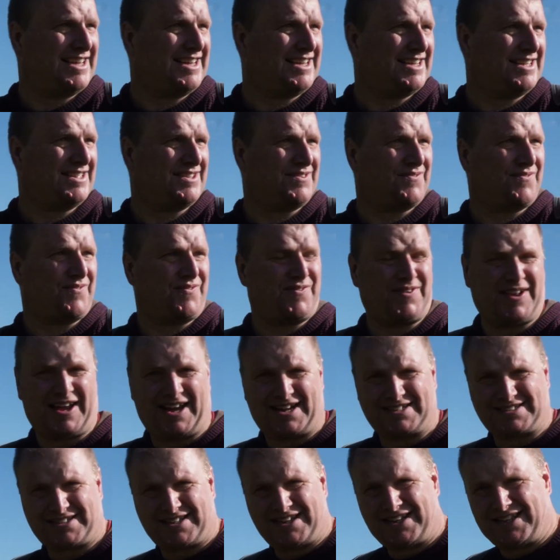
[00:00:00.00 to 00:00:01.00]
it's
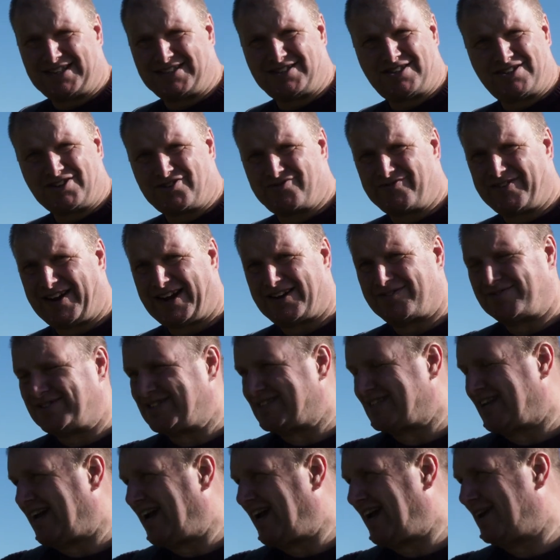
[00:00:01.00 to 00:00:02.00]
flat. The ground is
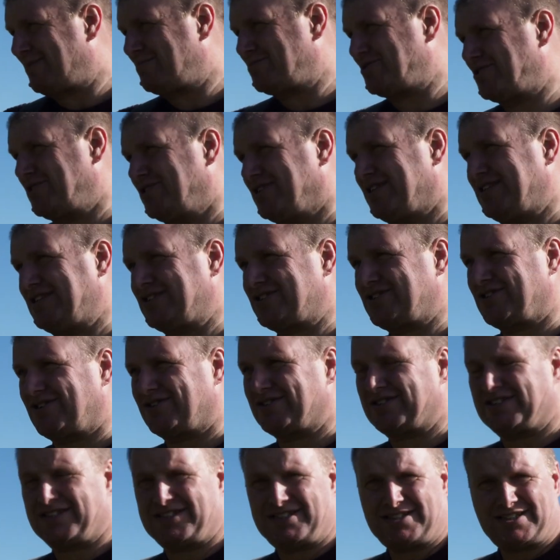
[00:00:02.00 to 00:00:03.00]
absolutely
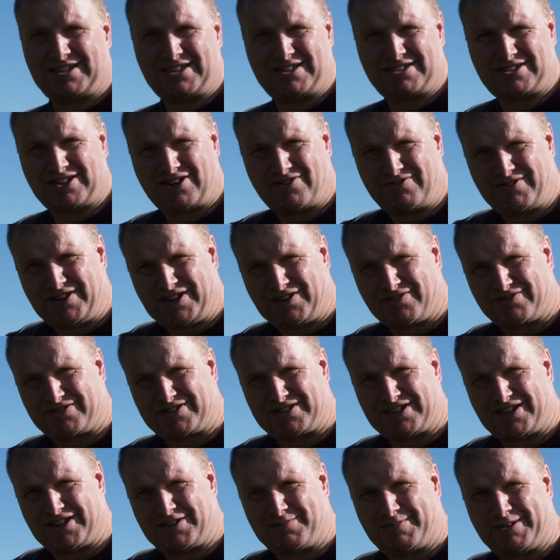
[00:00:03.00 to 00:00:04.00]
sodden. It's only
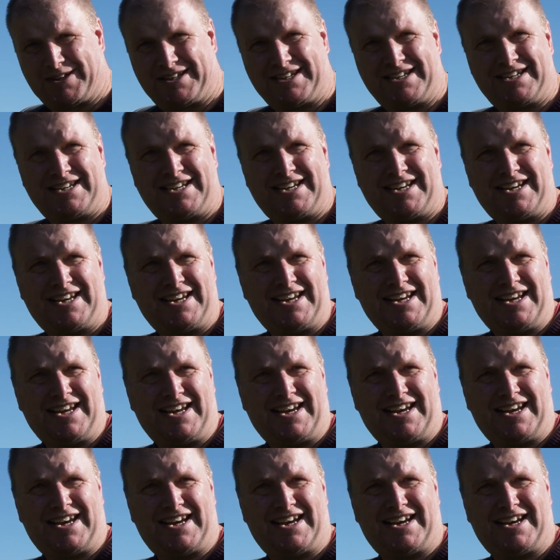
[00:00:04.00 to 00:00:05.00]
October.
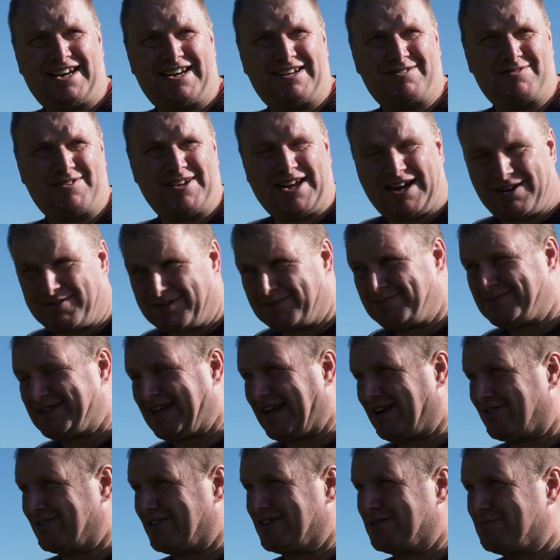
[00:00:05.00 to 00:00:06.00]
Now I'm
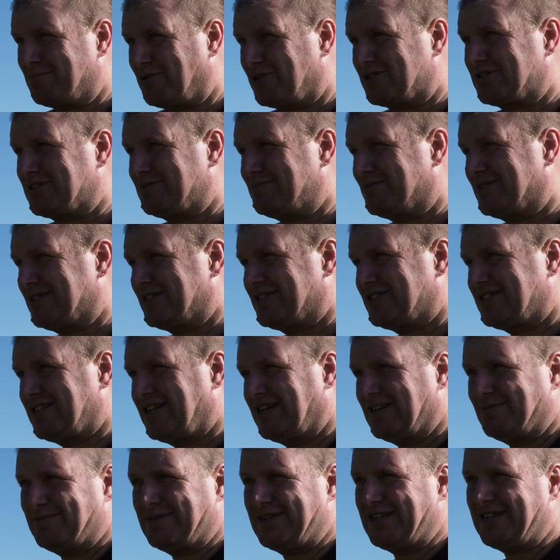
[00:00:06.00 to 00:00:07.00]
down at the bottom of the
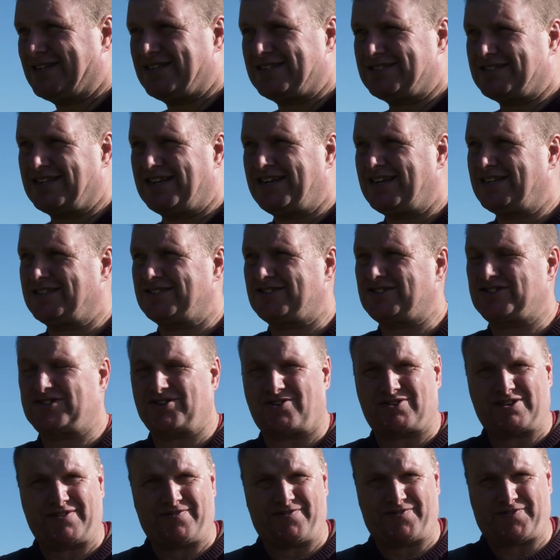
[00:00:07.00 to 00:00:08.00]
slope, and it's
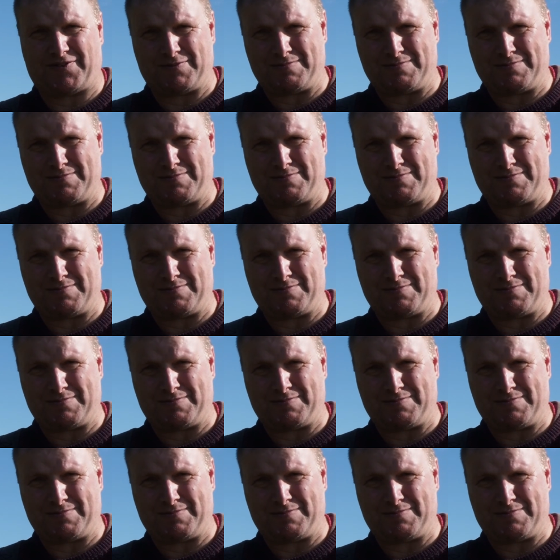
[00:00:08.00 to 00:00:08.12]
sodden for